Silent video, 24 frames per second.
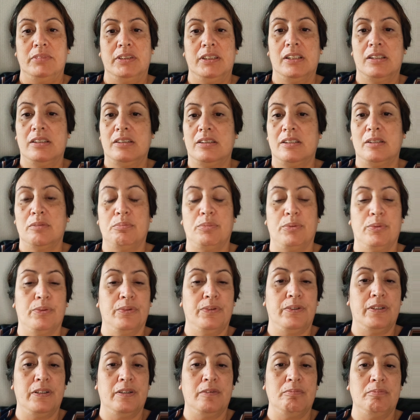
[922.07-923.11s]
Just
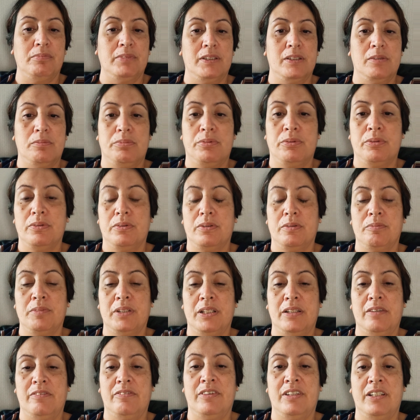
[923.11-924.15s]
support them. Support them
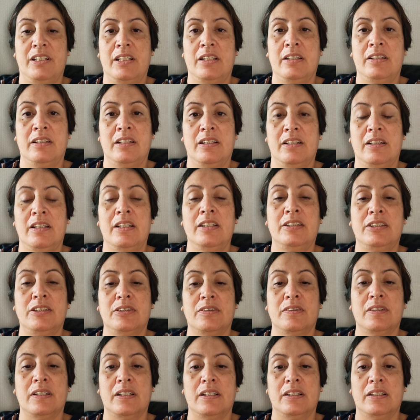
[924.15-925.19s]
in everything that they're
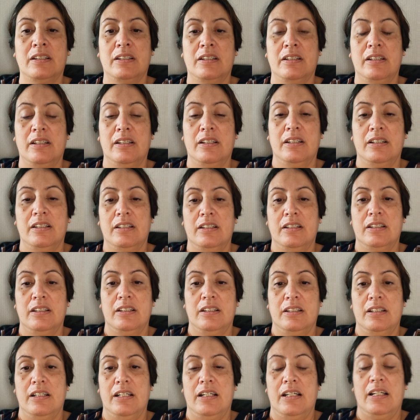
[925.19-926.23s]
doing.
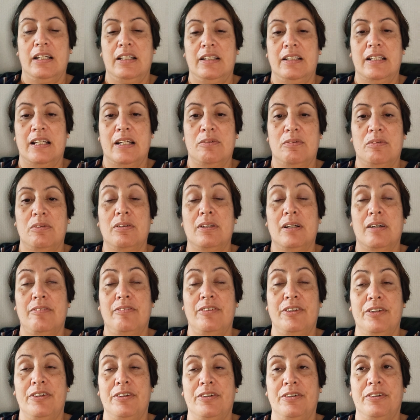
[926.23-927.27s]
And they will love
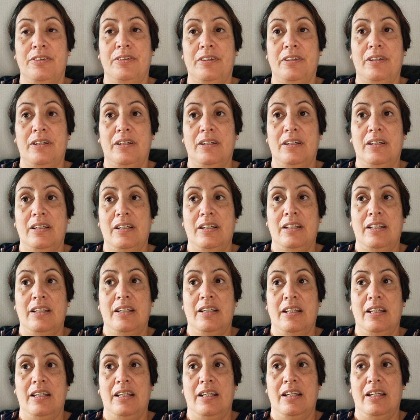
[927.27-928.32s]
you
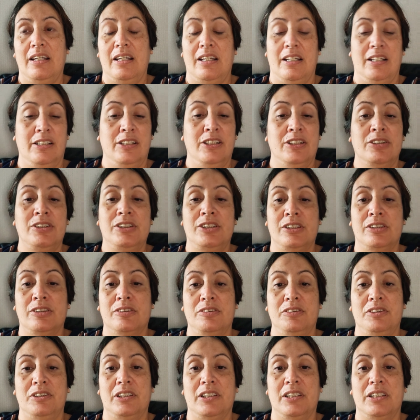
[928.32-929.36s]
and your
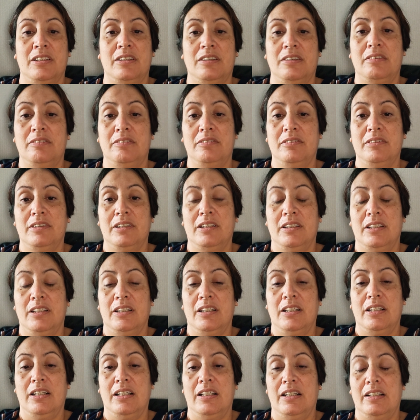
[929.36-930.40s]
children,
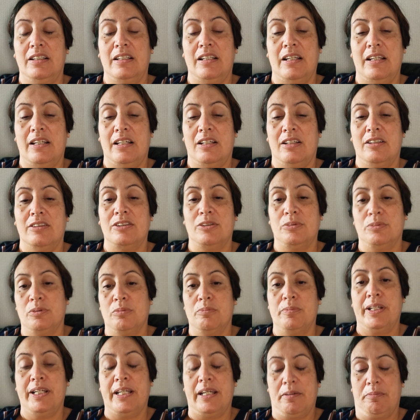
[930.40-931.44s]
and the house will
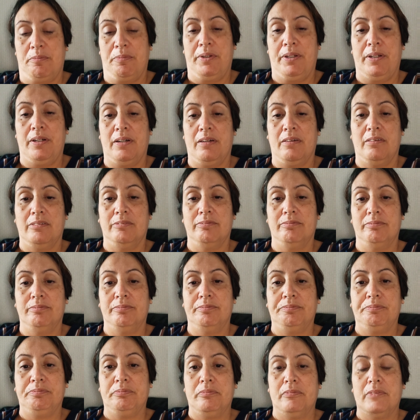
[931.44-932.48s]
be happier.
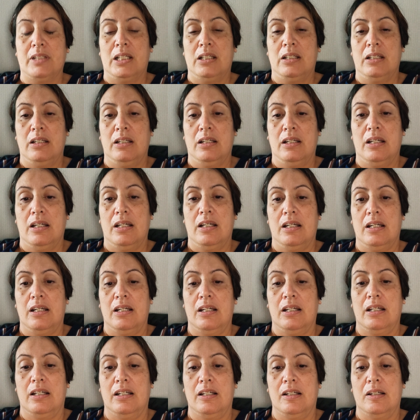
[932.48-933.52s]

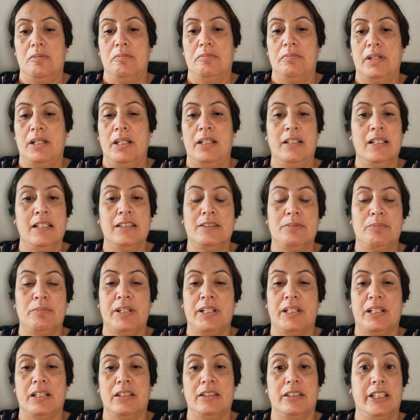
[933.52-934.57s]
And that's my
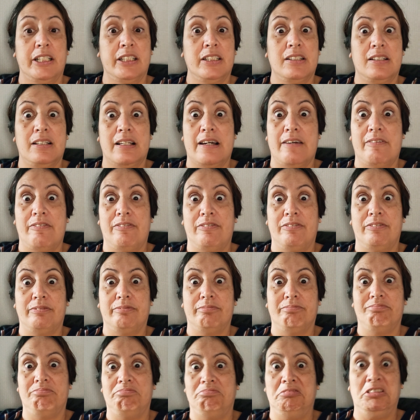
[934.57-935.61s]
thing. Just love.
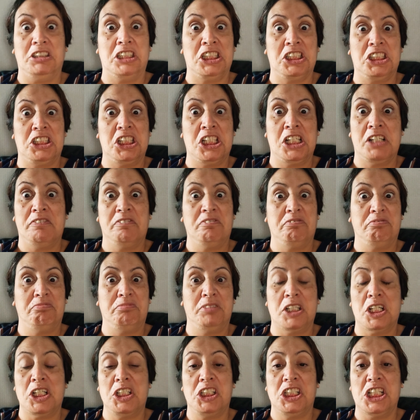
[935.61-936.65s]
Just love.
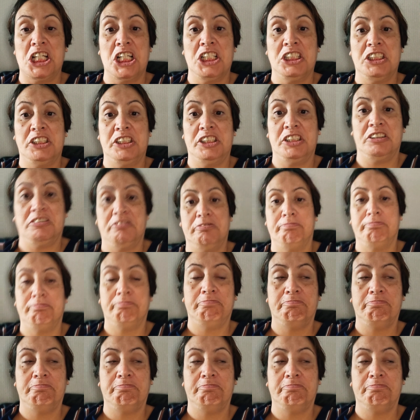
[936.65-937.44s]
Don't judge.